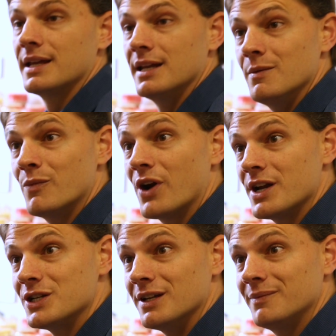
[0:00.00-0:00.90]
gets rid of
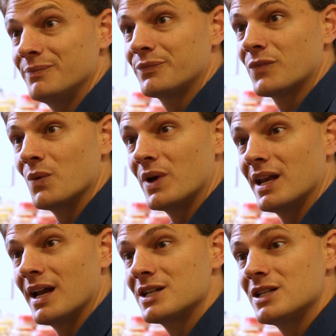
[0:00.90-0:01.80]
the infection as
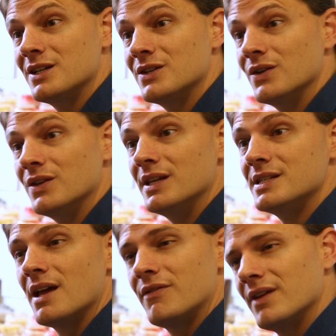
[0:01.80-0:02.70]
well. It's not
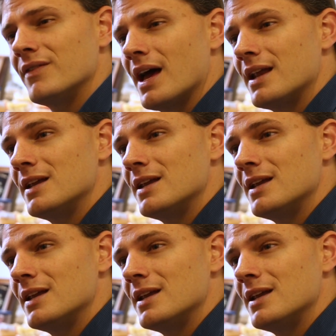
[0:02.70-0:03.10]
really an option